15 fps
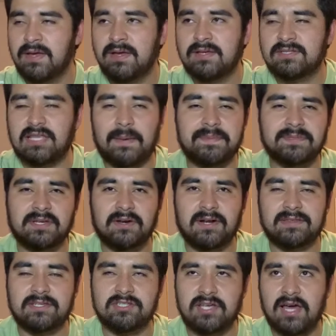Stop Staring at
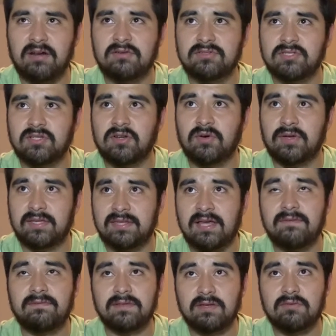the Shadows. He
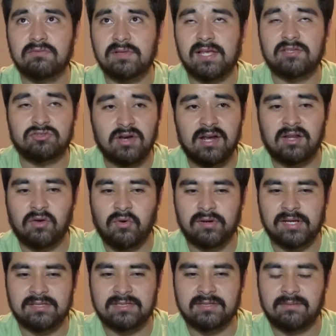definitely like tried going
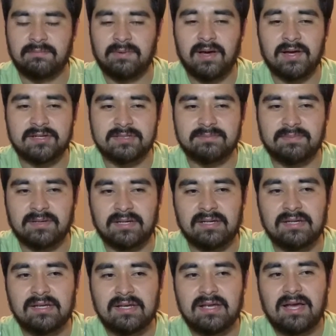out to the box, but
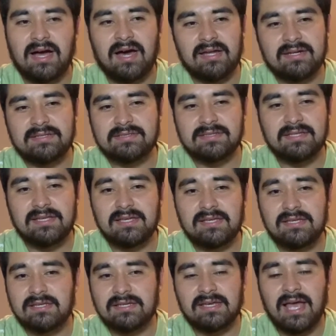
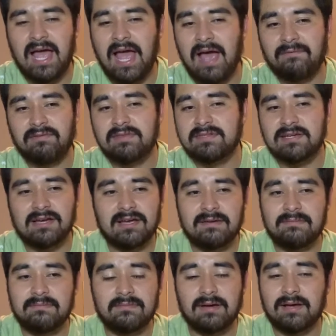honestly half the
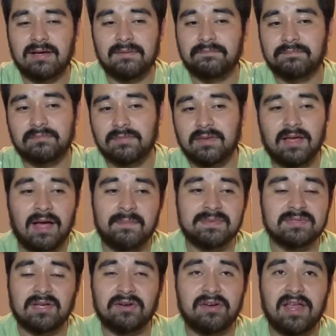time I'm
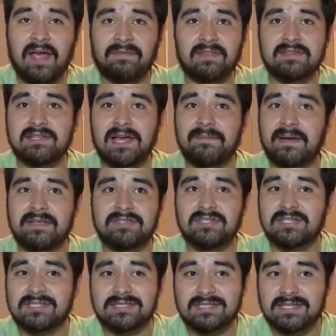sorry, half the time I
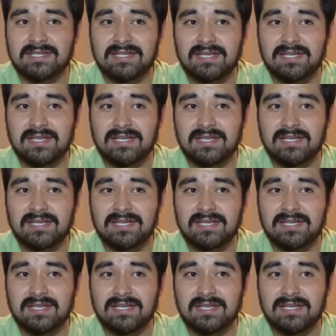just